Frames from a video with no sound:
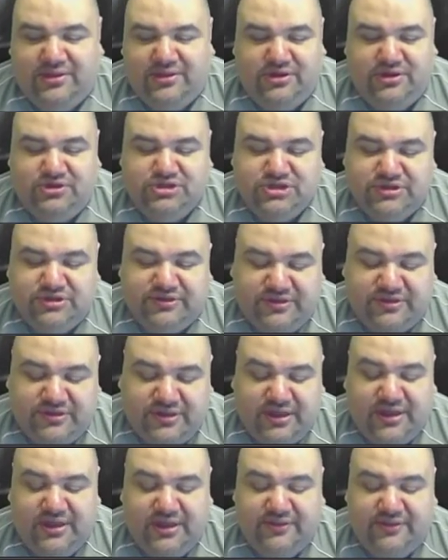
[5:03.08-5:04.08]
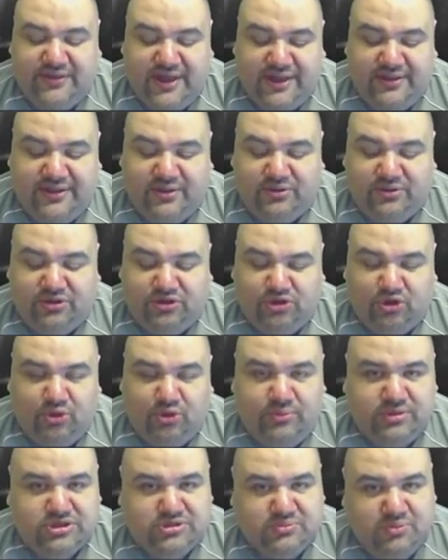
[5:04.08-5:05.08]
you just see that there was so
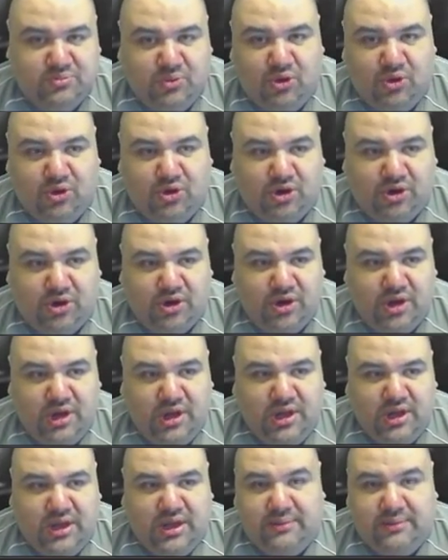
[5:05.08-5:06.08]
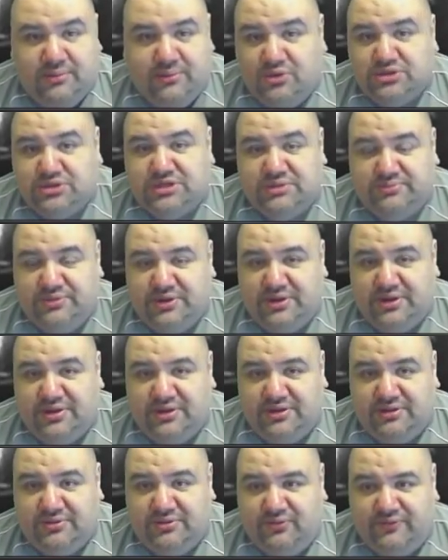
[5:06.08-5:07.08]
much more emotion put into
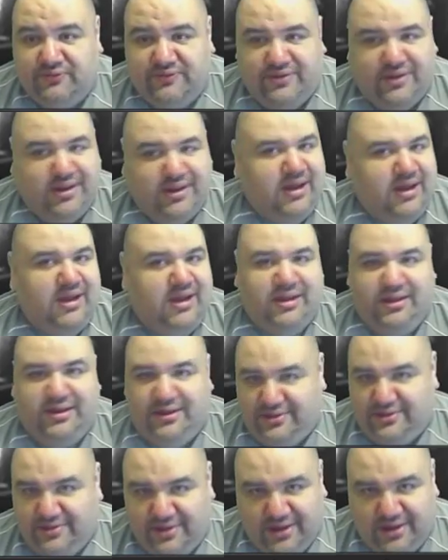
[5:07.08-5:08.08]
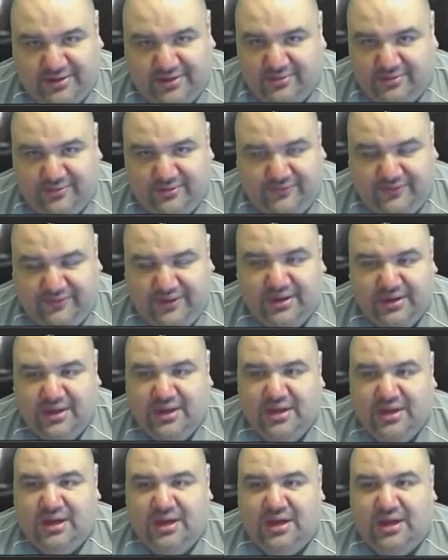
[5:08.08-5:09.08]
this movie than any other Godzilla movie.
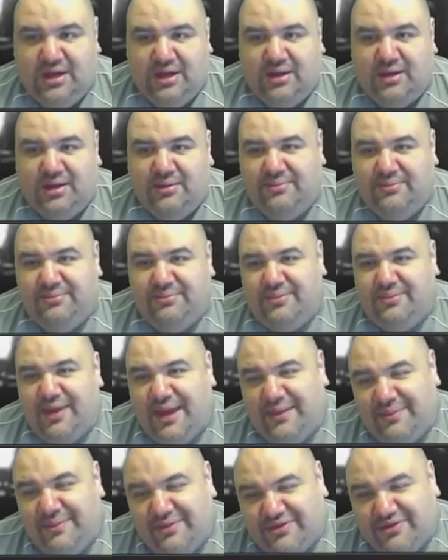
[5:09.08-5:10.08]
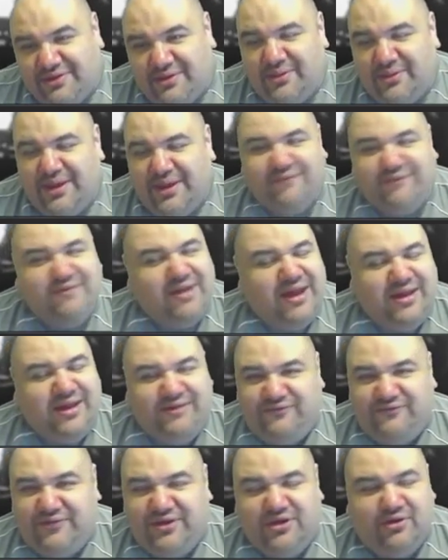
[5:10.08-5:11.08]
Maybe so. Even
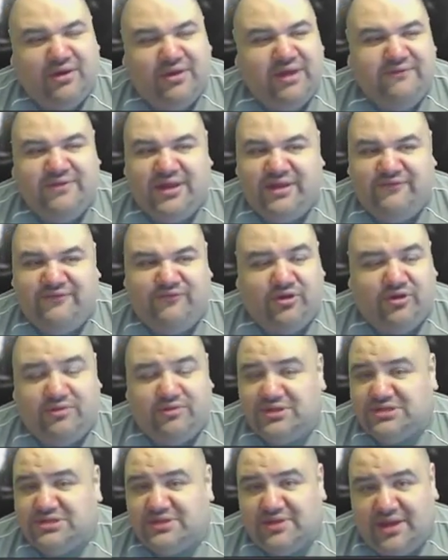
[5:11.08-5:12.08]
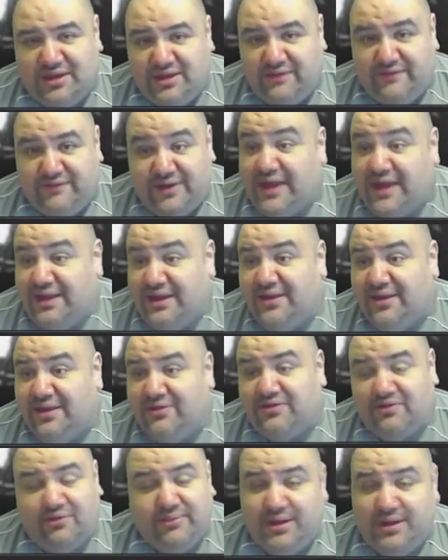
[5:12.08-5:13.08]
even 84. As much as I love it, and it
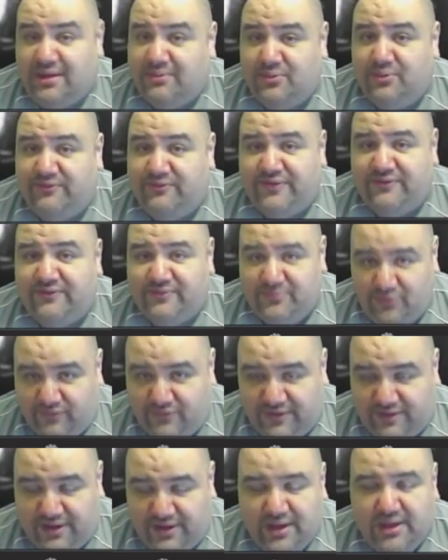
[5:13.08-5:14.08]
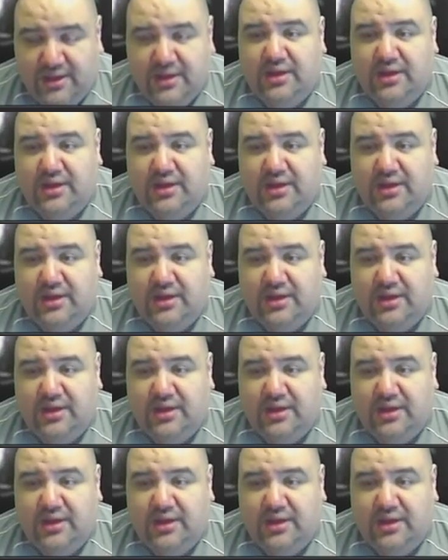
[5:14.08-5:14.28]
is still my number one favorite movie.